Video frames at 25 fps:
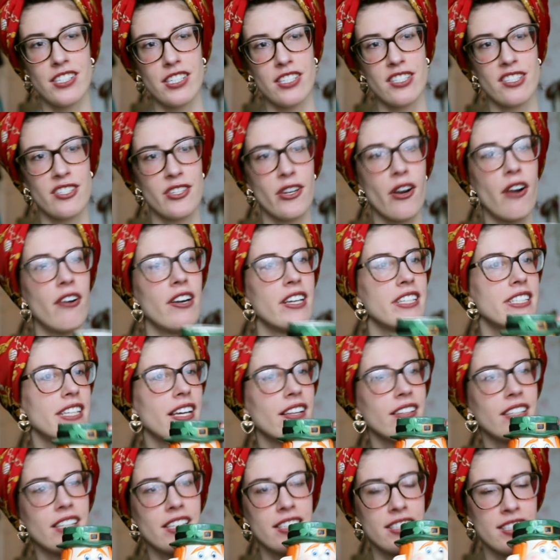the
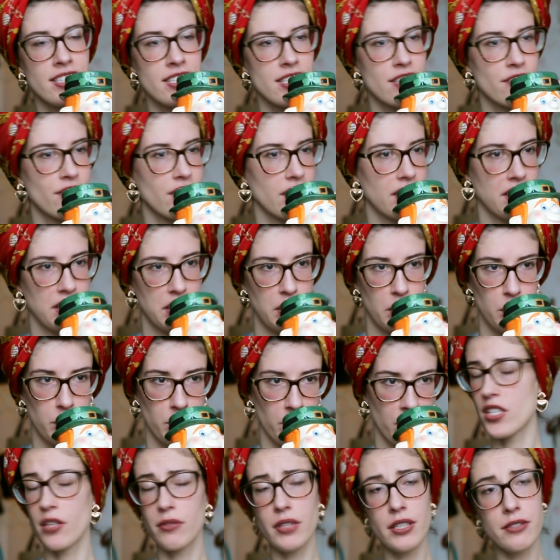storytelling in this
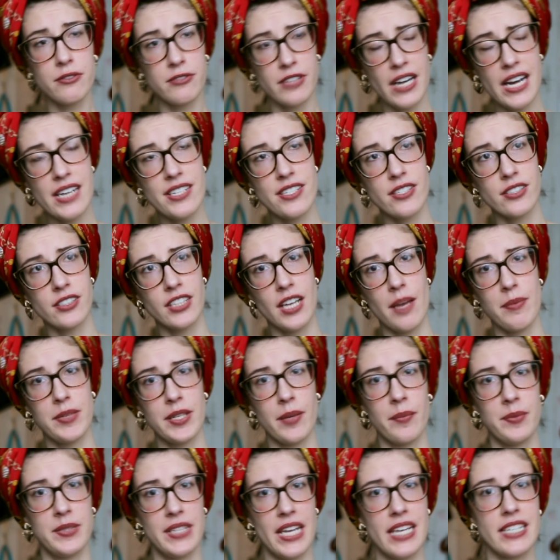video. So then Rachel kept
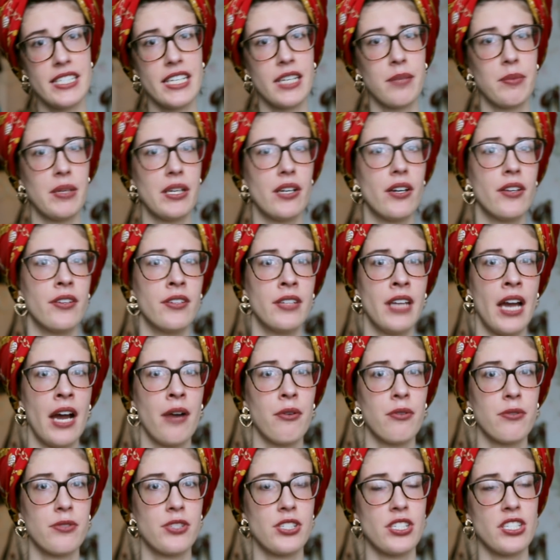updating me on
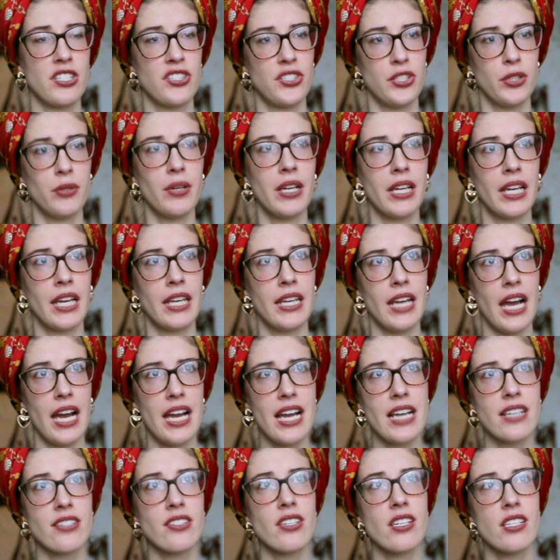how she's doing, and
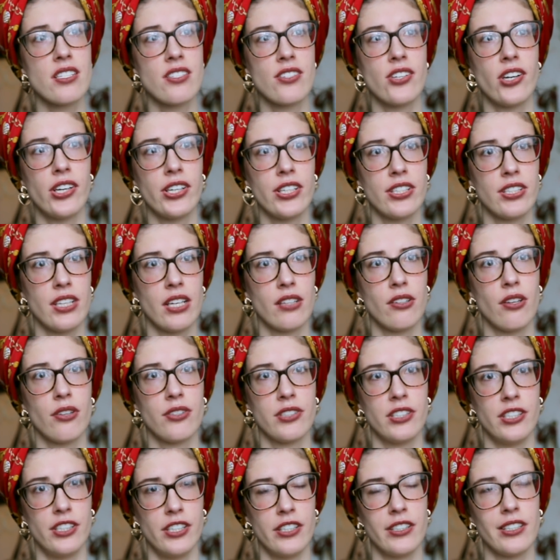I actually started a
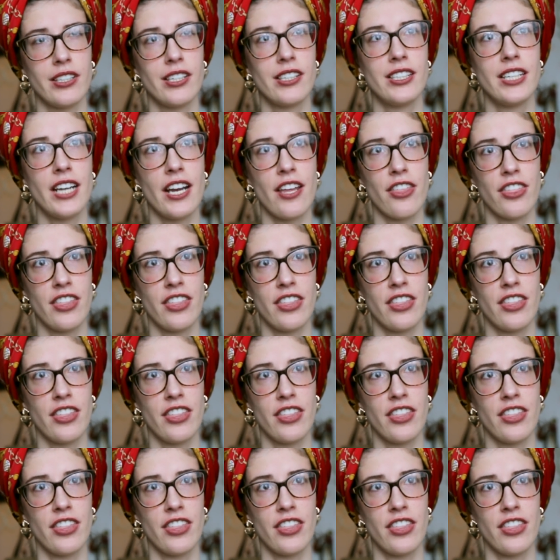lot earlier, I